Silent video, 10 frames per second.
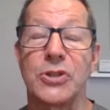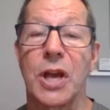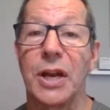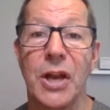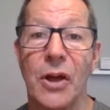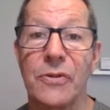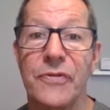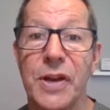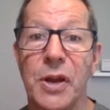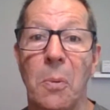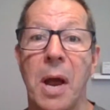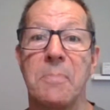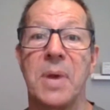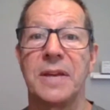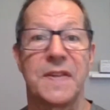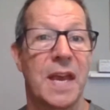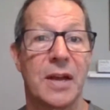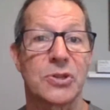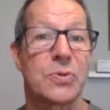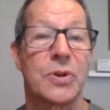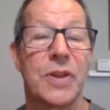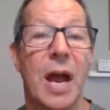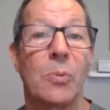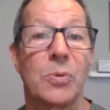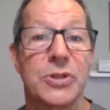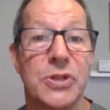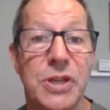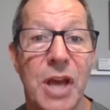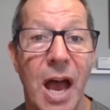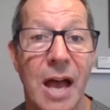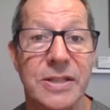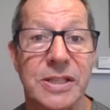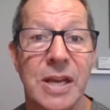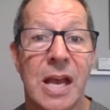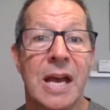In another video I made, the answer to that was yes.